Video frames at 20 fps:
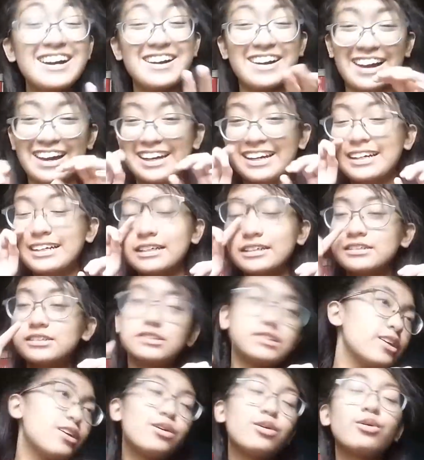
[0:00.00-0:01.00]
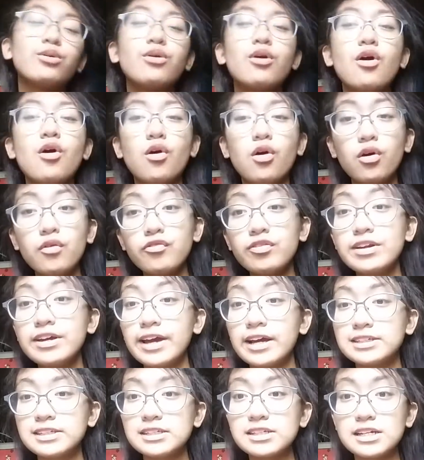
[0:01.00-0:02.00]
okay so hopefully
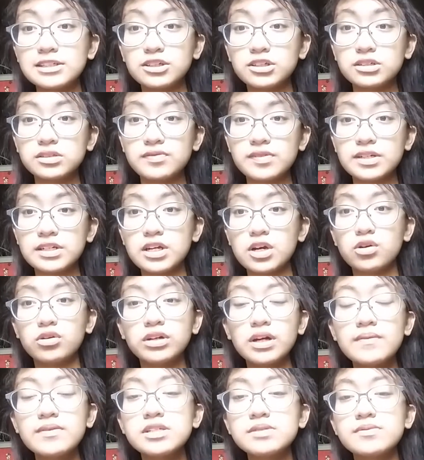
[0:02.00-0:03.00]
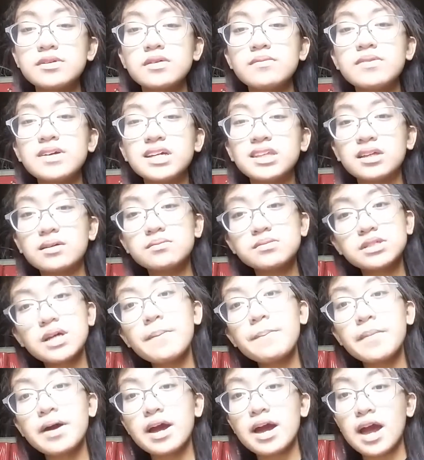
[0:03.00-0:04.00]
you guys enjoy this video give this video a big thumbs
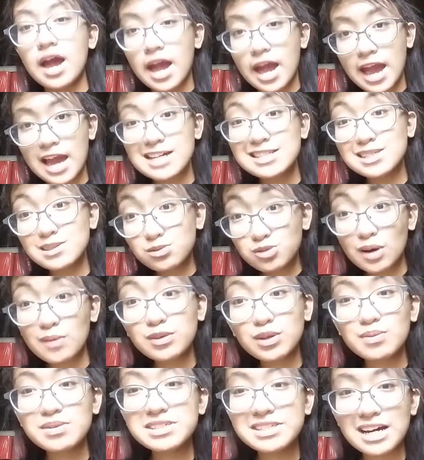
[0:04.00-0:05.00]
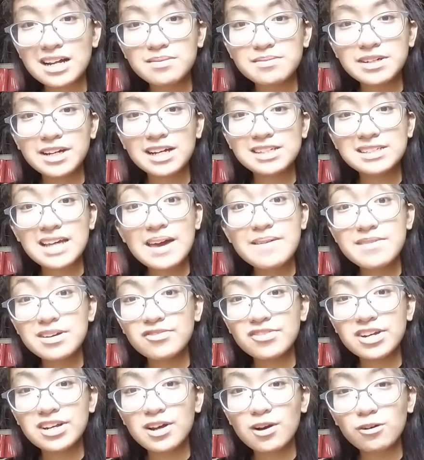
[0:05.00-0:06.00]
up and subscribe to my channel because i
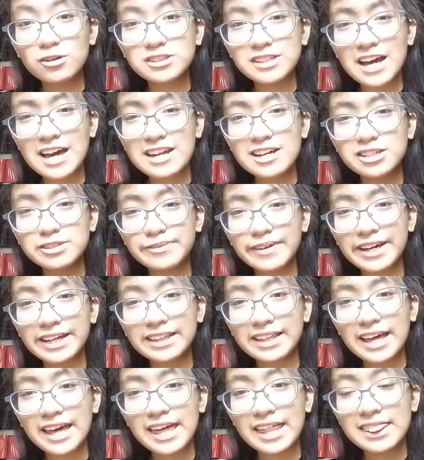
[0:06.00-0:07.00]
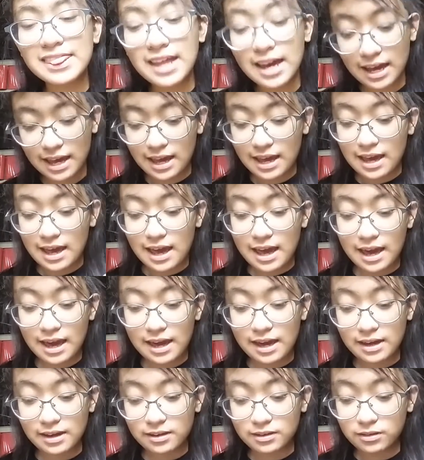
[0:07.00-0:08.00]
make videos unexpected
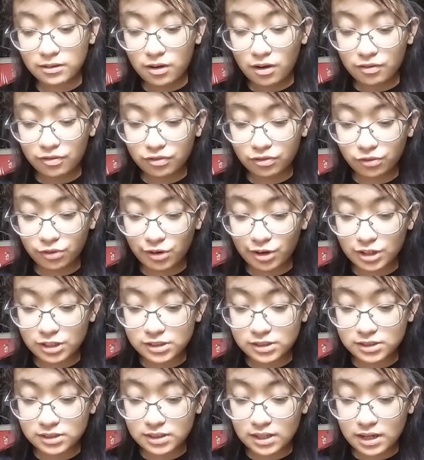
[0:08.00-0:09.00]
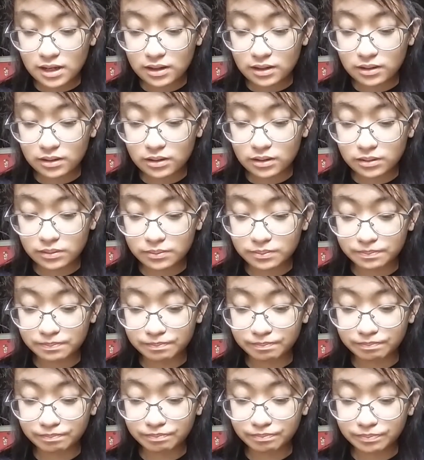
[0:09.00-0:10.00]
and of course
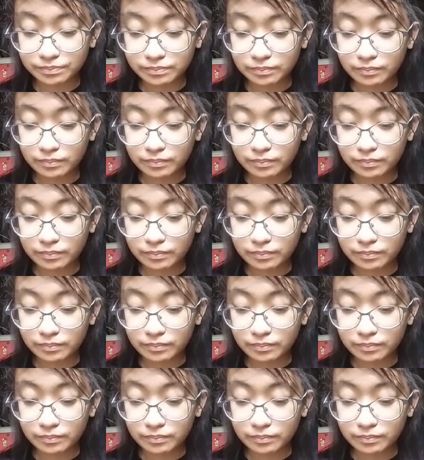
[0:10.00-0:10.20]
um